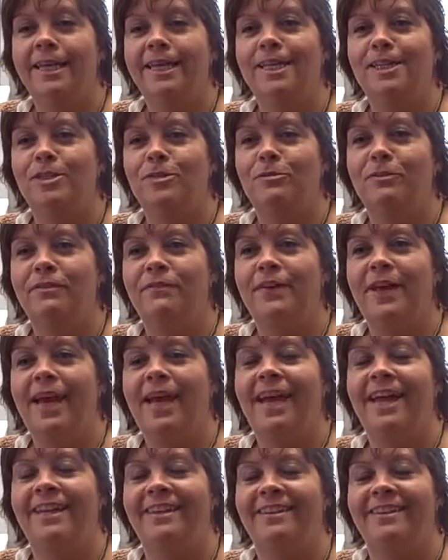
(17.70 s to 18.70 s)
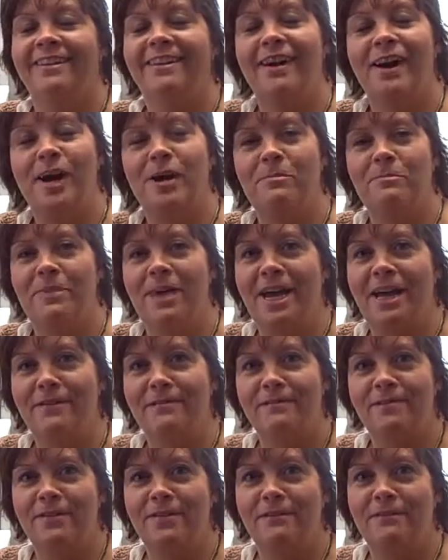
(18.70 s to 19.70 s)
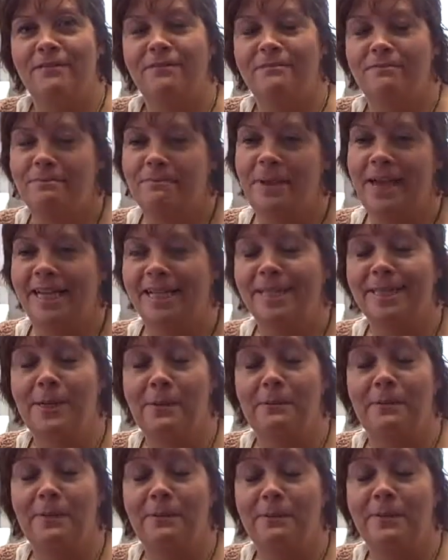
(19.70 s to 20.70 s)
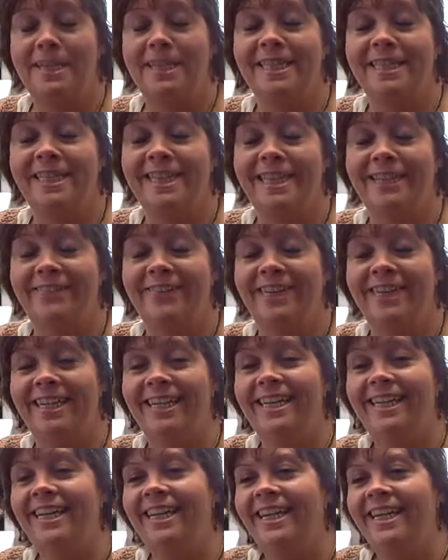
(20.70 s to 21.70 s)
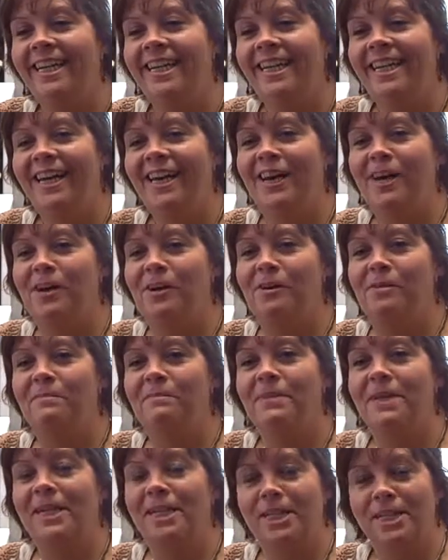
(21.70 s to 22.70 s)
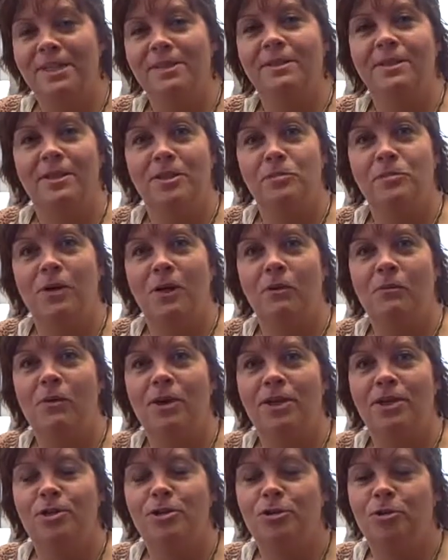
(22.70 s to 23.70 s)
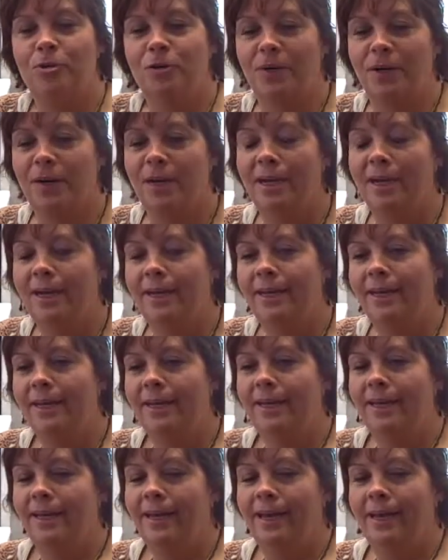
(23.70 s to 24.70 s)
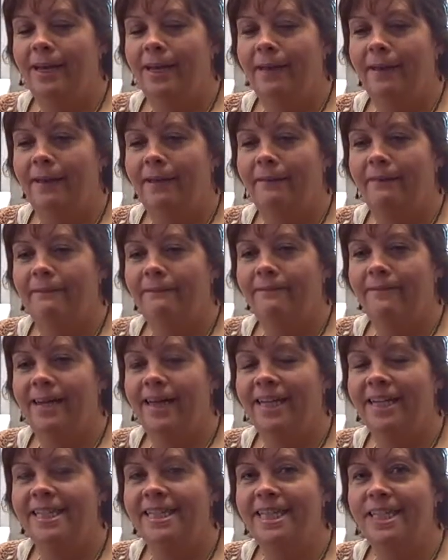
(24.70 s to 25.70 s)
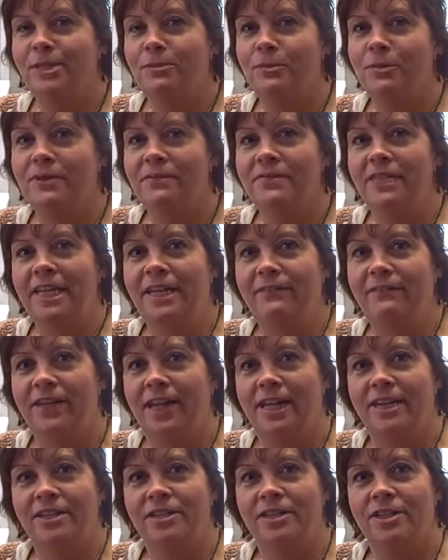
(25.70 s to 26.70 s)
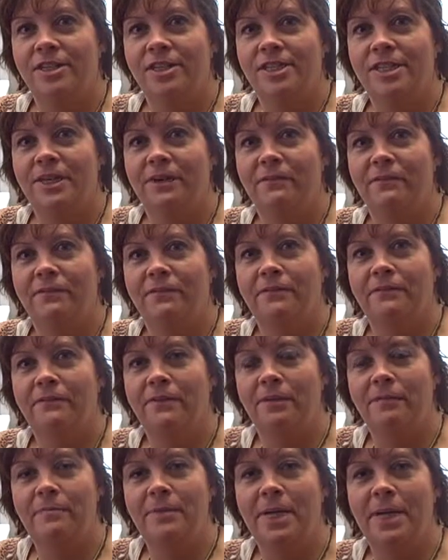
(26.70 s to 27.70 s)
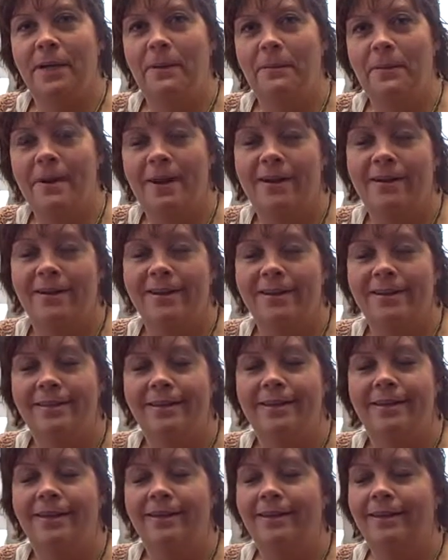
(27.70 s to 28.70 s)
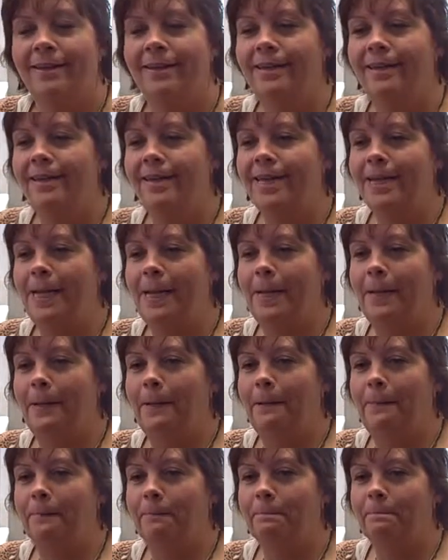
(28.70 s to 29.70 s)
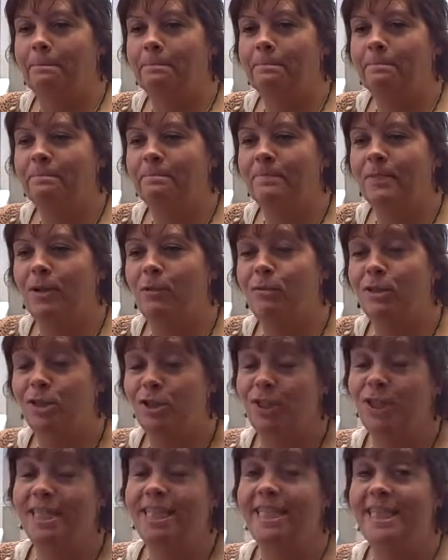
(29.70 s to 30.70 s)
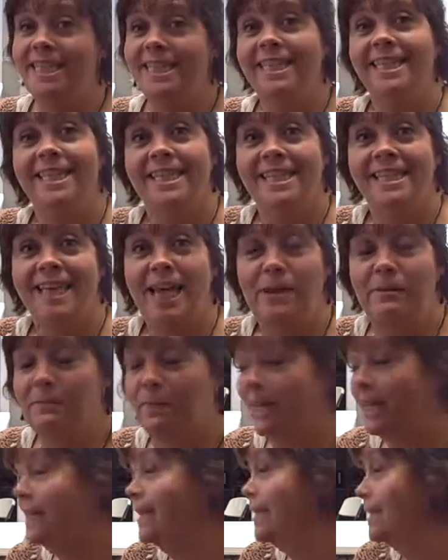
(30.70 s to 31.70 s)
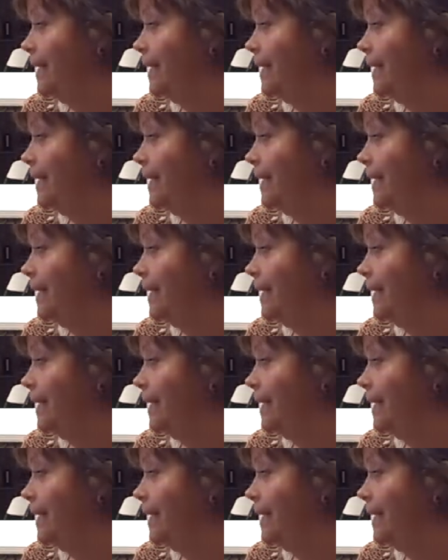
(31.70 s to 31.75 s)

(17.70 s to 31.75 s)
so we've had to combat for the past couple of months anyway. And it's been quite a chore. I guess that's one of the advantages of being a parent, um, which leads into this segment.